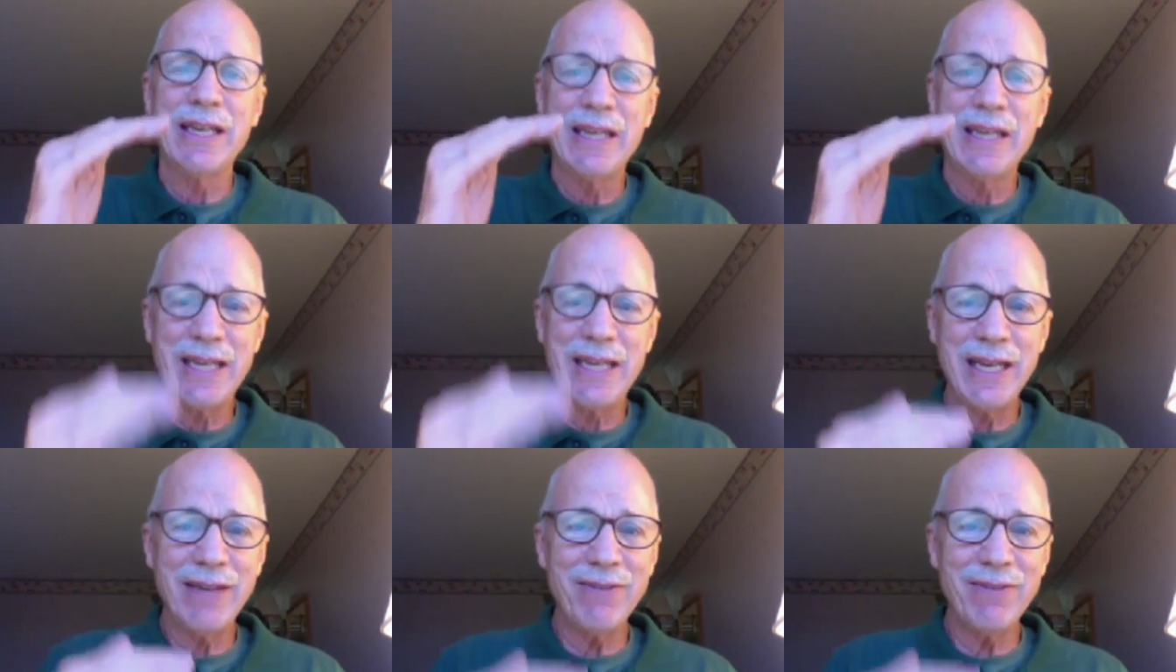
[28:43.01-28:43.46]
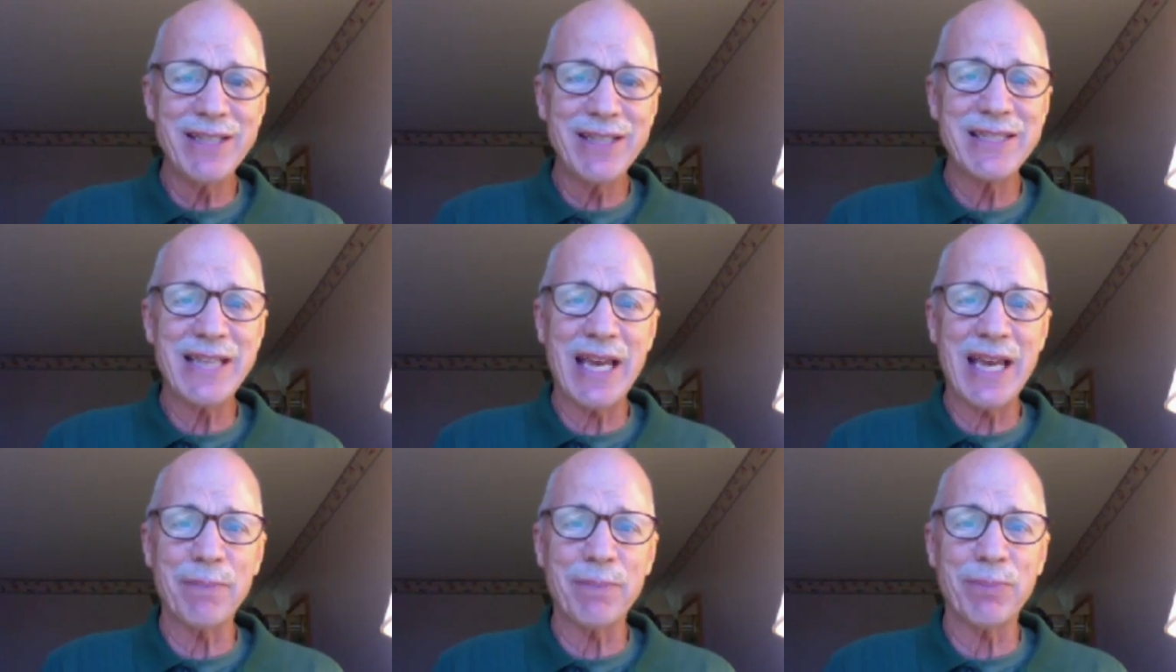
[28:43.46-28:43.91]
Give
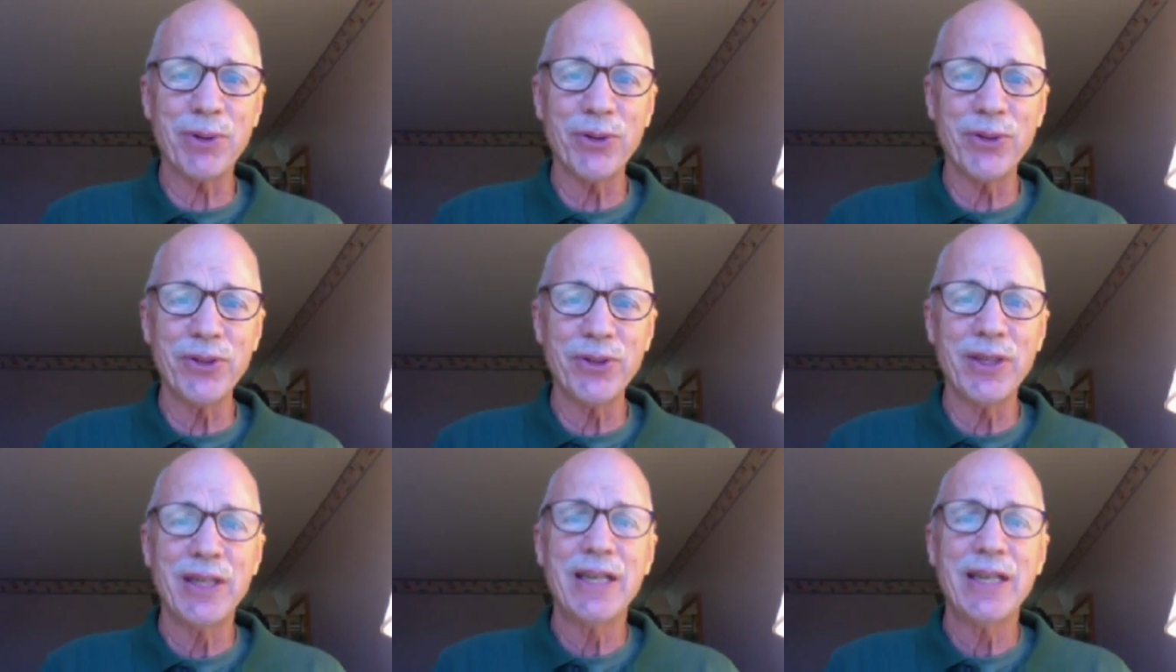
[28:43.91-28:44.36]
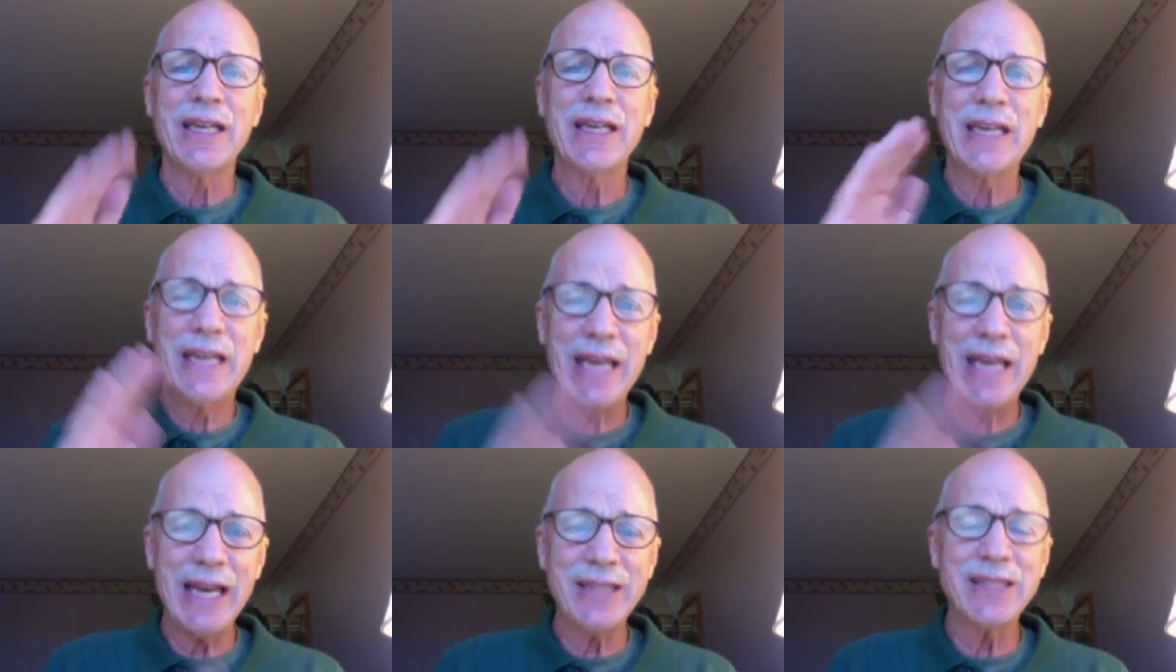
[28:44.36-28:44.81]
examples.
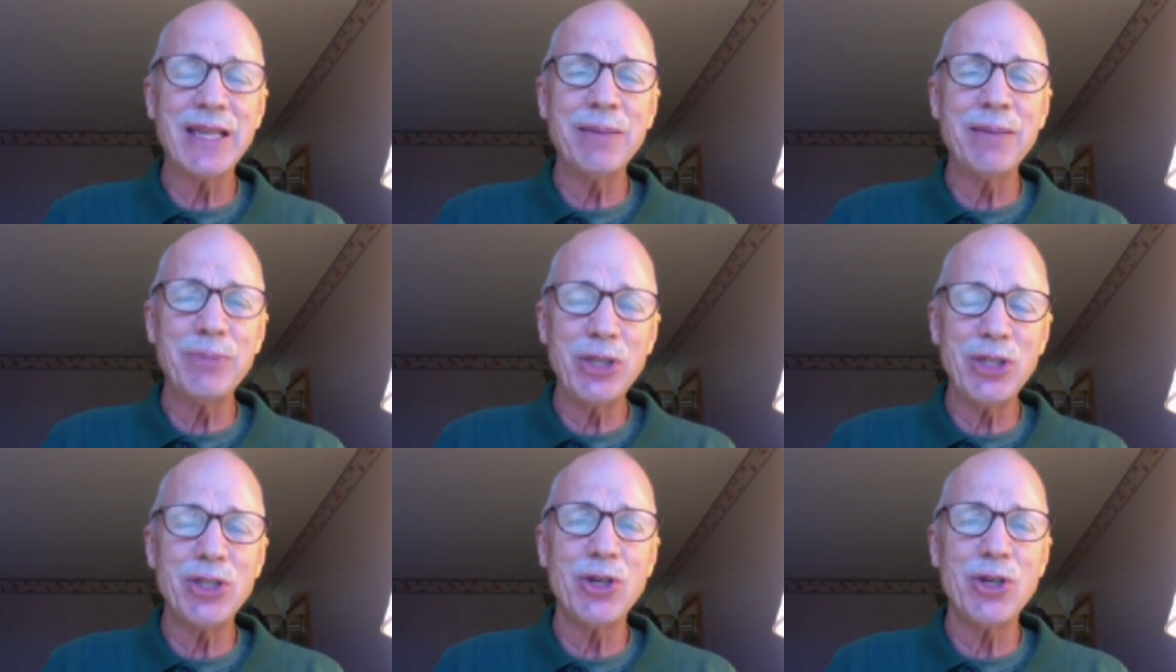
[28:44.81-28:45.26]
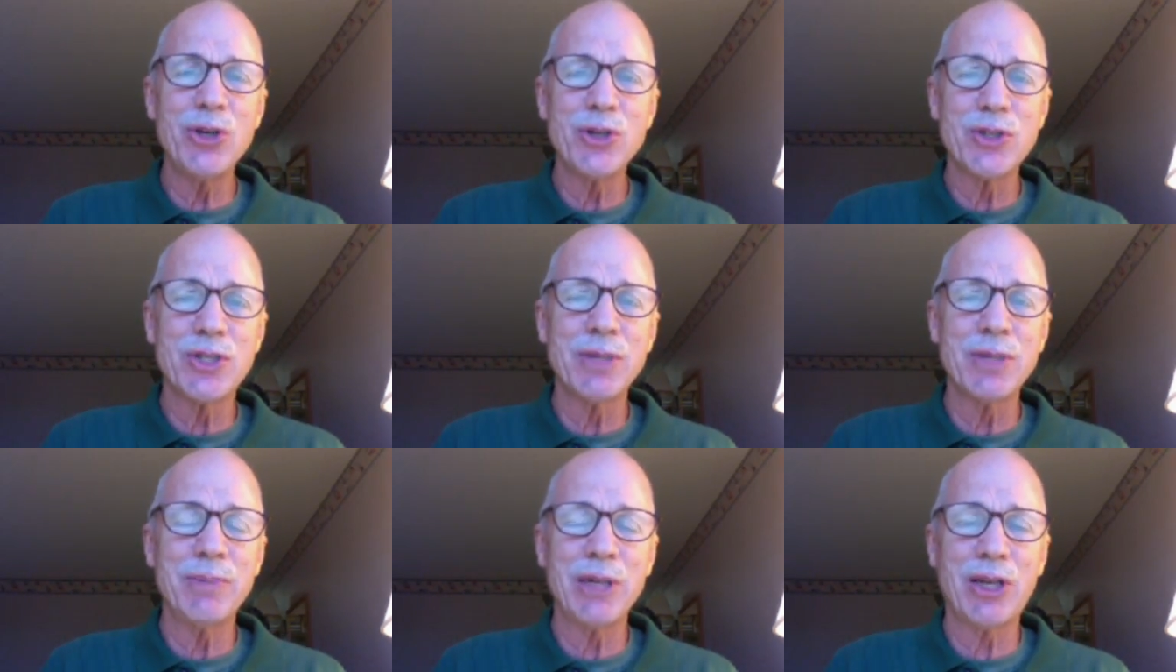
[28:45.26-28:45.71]
Get them to
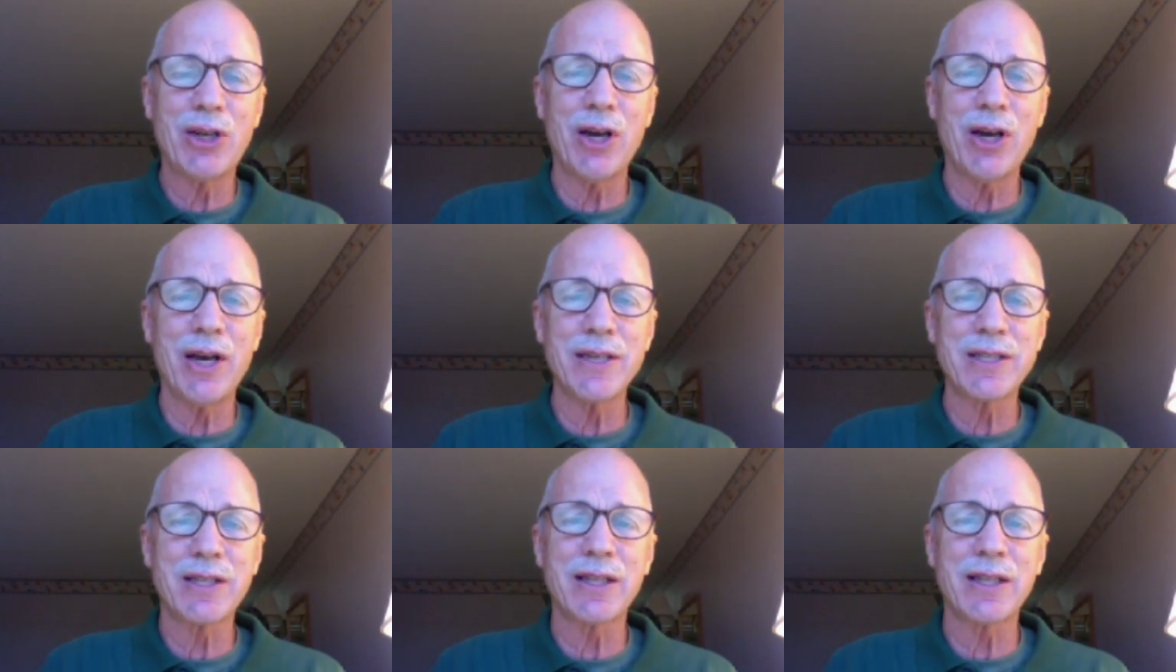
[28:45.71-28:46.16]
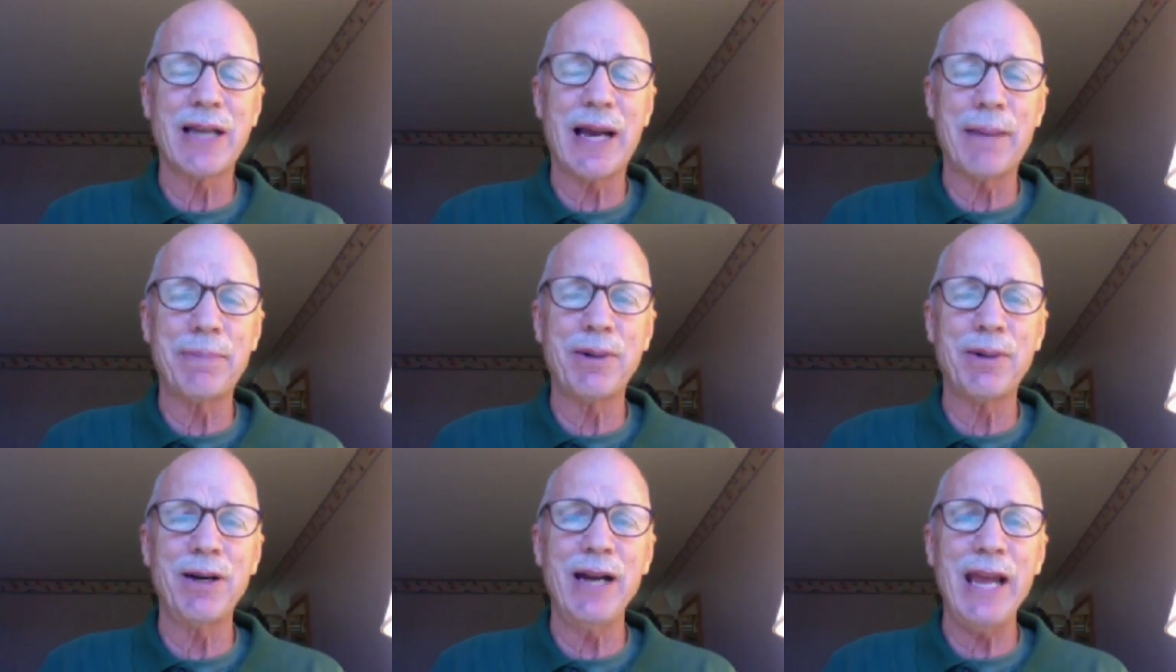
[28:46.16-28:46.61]
use the because
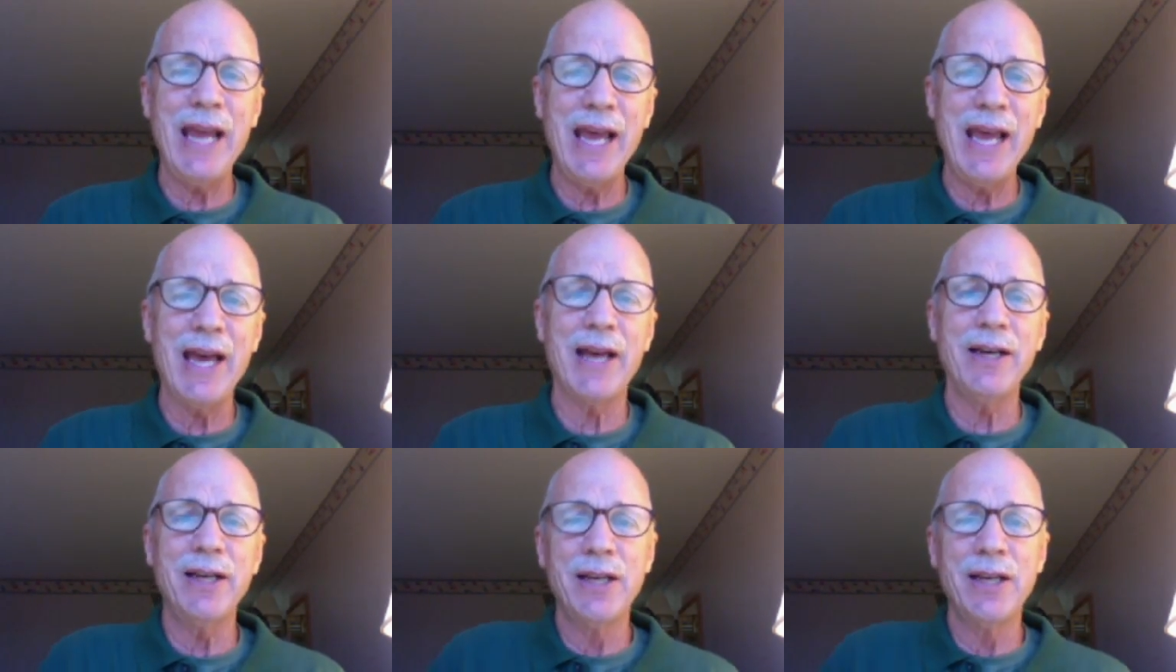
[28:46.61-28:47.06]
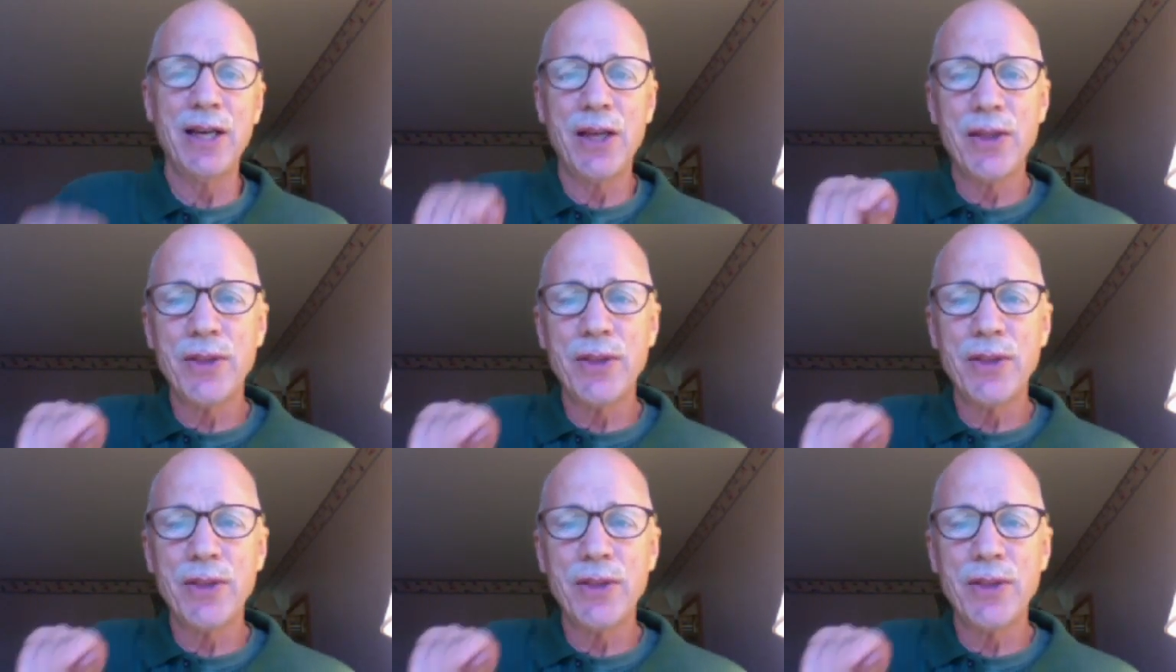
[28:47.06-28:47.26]
clapper and